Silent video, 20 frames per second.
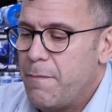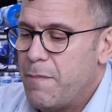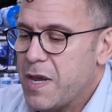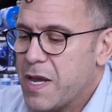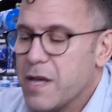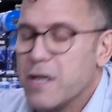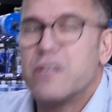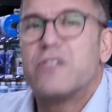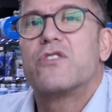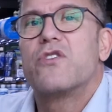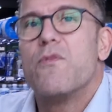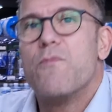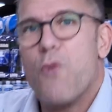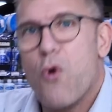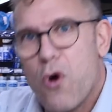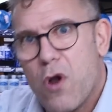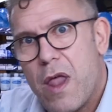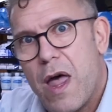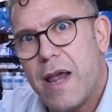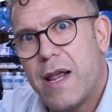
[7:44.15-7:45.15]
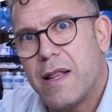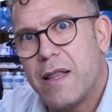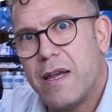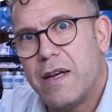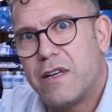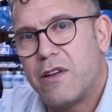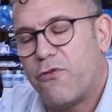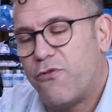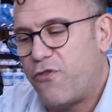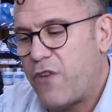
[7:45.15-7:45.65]
because they're more
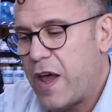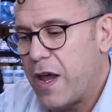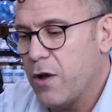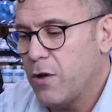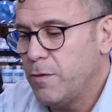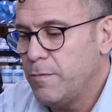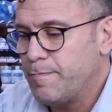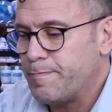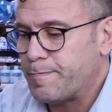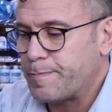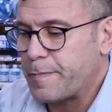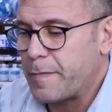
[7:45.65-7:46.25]
likely to fail,